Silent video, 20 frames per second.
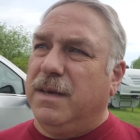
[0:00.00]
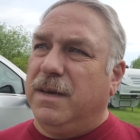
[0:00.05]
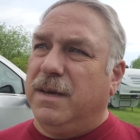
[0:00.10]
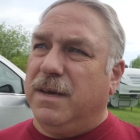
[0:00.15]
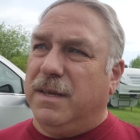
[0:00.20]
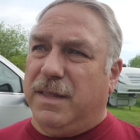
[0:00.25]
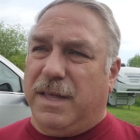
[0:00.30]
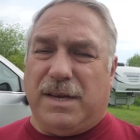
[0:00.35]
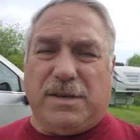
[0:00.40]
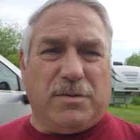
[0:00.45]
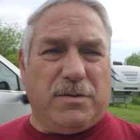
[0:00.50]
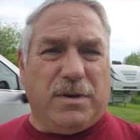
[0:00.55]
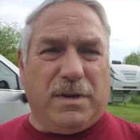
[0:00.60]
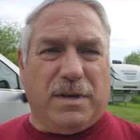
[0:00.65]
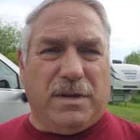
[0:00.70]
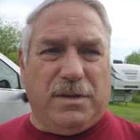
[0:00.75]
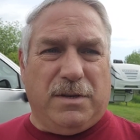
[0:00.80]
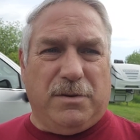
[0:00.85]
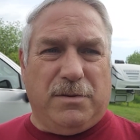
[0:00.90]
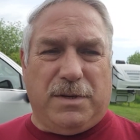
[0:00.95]
And that's what I'm
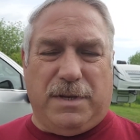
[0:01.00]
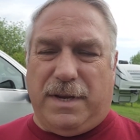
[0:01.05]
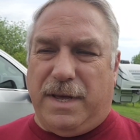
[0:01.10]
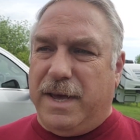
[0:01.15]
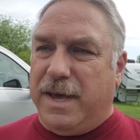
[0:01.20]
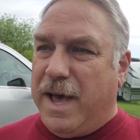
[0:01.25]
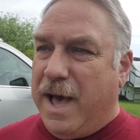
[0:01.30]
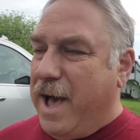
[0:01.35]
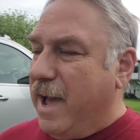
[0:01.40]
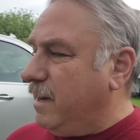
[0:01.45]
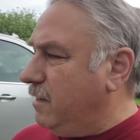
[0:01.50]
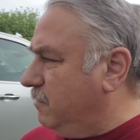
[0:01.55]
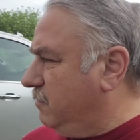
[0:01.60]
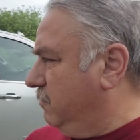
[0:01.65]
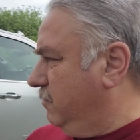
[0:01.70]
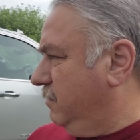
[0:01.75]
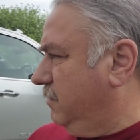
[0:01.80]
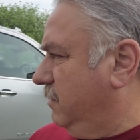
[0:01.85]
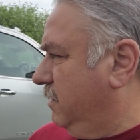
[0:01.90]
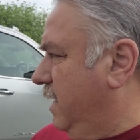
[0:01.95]
going to do today. I don't
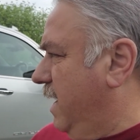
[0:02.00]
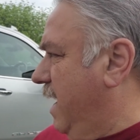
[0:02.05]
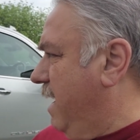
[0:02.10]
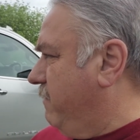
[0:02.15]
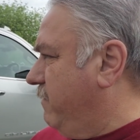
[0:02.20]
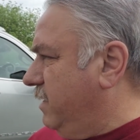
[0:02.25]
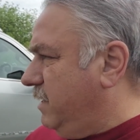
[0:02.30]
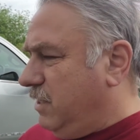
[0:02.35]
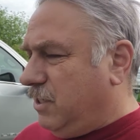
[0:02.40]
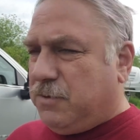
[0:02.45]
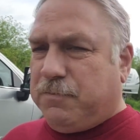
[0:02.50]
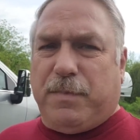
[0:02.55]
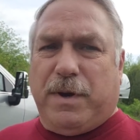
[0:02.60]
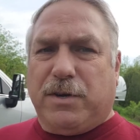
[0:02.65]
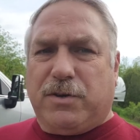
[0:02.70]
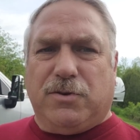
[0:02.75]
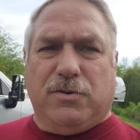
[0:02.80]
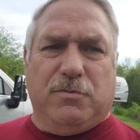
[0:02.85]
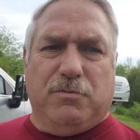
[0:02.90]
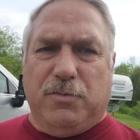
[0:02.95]
have any
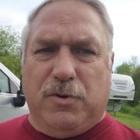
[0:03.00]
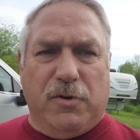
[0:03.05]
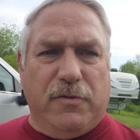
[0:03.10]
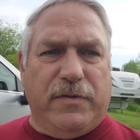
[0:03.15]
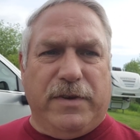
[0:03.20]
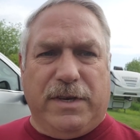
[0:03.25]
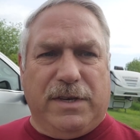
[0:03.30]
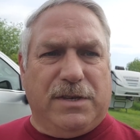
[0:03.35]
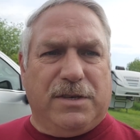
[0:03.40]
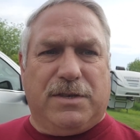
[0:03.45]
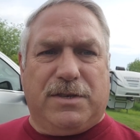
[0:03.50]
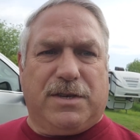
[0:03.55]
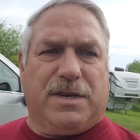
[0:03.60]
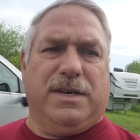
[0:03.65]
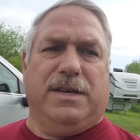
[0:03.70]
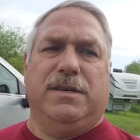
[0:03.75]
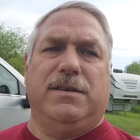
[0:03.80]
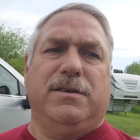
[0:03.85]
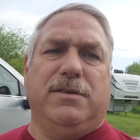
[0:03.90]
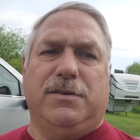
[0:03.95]
special moving
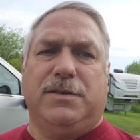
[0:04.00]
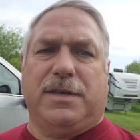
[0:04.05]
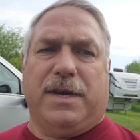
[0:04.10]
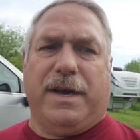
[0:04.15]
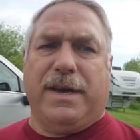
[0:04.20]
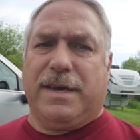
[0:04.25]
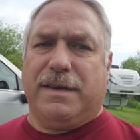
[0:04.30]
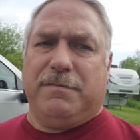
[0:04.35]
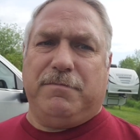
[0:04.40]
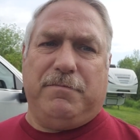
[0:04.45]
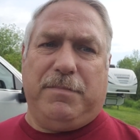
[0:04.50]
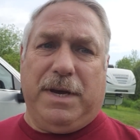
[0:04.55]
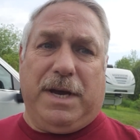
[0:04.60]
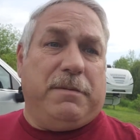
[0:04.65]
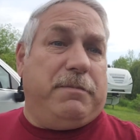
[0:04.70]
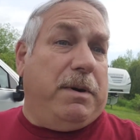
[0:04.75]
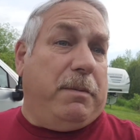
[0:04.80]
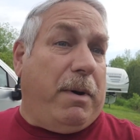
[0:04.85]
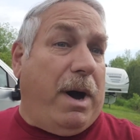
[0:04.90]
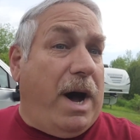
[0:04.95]
skills. I can pick
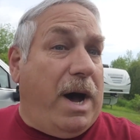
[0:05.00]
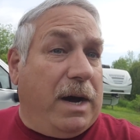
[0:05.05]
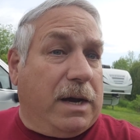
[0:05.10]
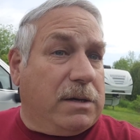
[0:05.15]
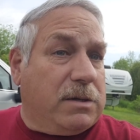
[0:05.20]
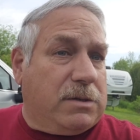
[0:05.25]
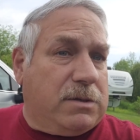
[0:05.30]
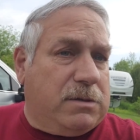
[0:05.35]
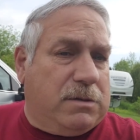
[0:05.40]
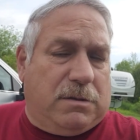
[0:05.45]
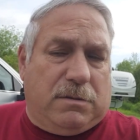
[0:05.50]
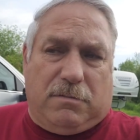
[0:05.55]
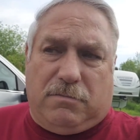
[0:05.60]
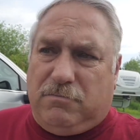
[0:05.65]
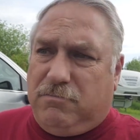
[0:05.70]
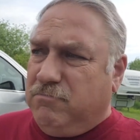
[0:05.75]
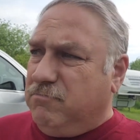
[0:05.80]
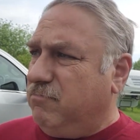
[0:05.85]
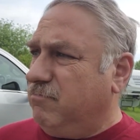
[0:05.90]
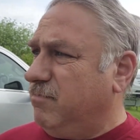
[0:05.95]
up a box.
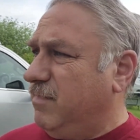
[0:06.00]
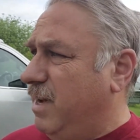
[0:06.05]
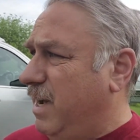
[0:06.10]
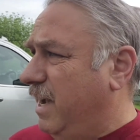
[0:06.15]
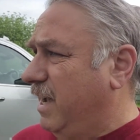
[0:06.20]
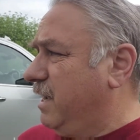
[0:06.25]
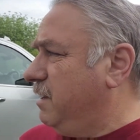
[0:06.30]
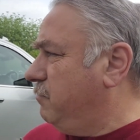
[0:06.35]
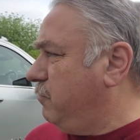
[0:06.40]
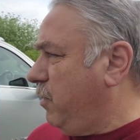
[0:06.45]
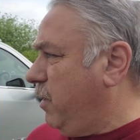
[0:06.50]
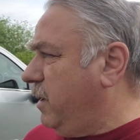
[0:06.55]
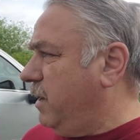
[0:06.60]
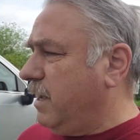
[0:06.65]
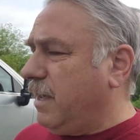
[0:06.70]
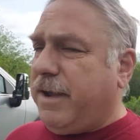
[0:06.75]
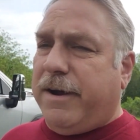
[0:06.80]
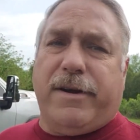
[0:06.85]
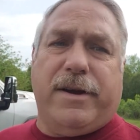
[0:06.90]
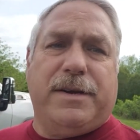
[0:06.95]
I can probably
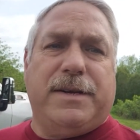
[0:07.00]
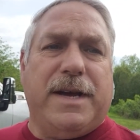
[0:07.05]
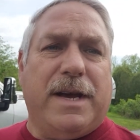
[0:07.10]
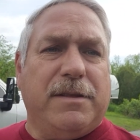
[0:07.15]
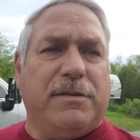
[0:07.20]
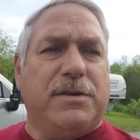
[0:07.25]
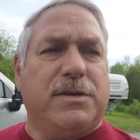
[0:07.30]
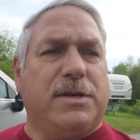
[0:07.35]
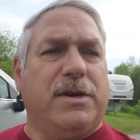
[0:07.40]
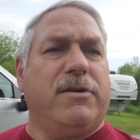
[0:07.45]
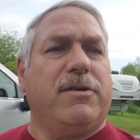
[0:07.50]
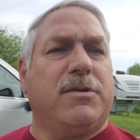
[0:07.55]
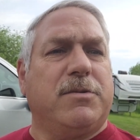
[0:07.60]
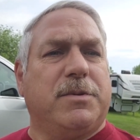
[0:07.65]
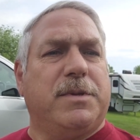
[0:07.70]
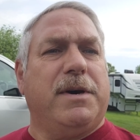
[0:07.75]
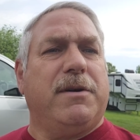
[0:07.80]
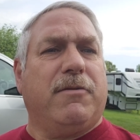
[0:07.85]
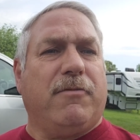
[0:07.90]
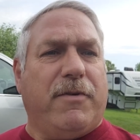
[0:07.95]
carry it down the stairs
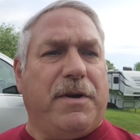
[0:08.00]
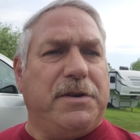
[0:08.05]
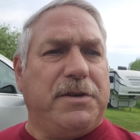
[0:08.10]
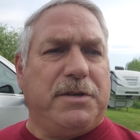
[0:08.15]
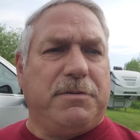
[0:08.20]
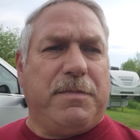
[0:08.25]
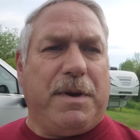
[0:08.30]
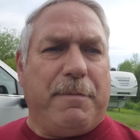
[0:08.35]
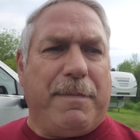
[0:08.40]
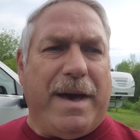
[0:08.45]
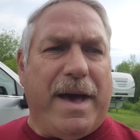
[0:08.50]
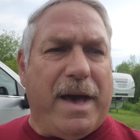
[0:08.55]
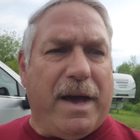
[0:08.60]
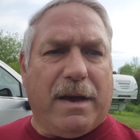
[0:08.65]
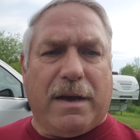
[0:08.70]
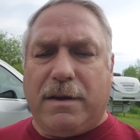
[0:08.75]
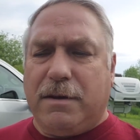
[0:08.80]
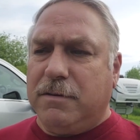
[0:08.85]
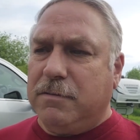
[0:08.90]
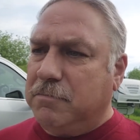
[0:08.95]
without wrenching my
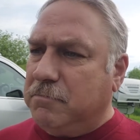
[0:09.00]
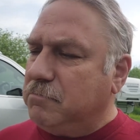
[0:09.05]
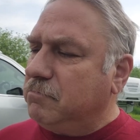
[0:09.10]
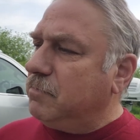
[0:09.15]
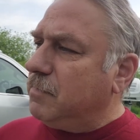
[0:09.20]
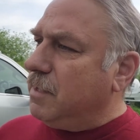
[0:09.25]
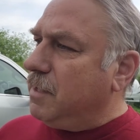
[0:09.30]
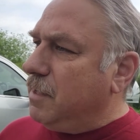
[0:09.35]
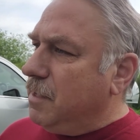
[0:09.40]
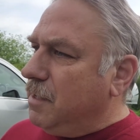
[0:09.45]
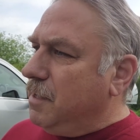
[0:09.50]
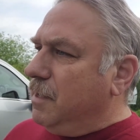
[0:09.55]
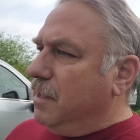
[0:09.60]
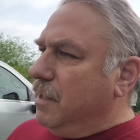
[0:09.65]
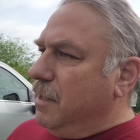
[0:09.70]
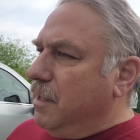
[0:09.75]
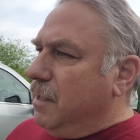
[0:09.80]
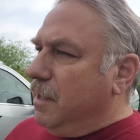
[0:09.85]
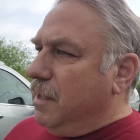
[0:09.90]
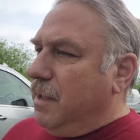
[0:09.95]
back
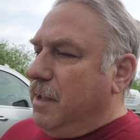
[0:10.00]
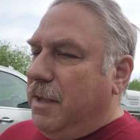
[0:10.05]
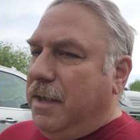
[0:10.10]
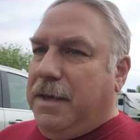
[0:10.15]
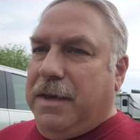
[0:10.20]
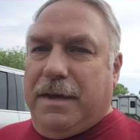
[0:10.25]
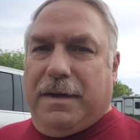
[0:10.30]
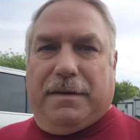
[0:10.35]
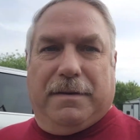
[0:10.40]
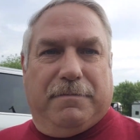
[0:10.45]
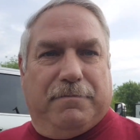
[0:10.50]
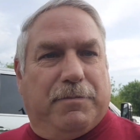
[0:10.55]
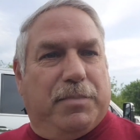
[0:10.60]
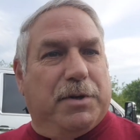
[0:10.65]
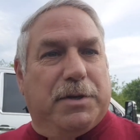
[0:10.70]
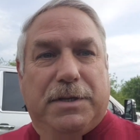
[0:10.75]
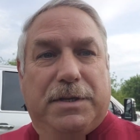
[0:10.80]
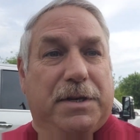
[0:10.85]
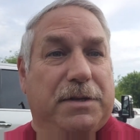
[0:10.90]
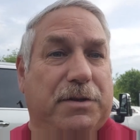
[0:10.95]
and put
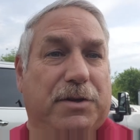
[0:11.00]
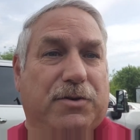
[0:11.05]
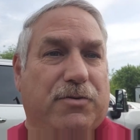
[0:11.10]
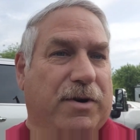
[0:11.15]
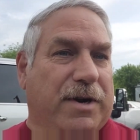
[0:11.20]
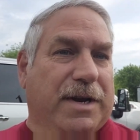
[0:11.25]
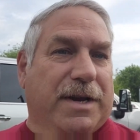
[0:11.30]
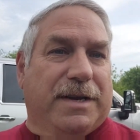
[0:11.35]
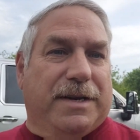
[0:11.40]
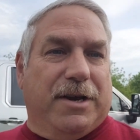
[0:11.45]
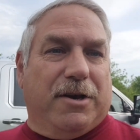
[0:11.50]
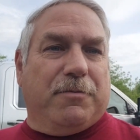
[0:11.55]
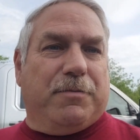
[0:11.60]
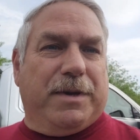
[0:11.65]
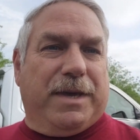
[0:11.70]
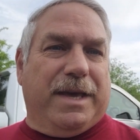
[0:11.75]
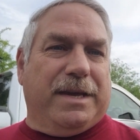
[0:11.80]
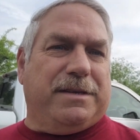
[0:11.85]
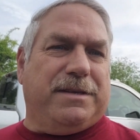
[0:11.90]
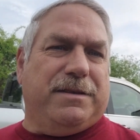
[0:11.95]
it in the truck and help it
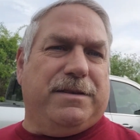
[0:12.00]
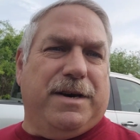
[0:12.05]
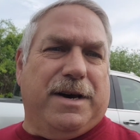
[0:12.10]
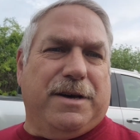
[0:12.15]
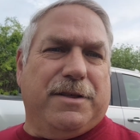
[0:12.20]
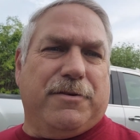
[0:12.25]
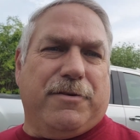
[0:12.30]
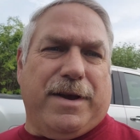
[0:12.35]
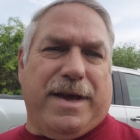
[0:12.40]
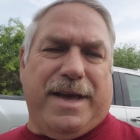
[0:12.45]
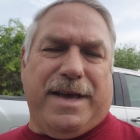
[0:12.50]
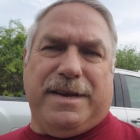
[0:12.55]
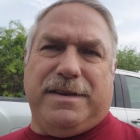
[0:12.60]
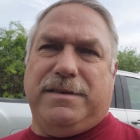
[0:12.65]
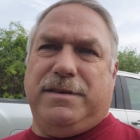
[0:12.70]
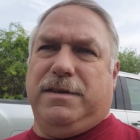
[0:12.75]
get to the other end.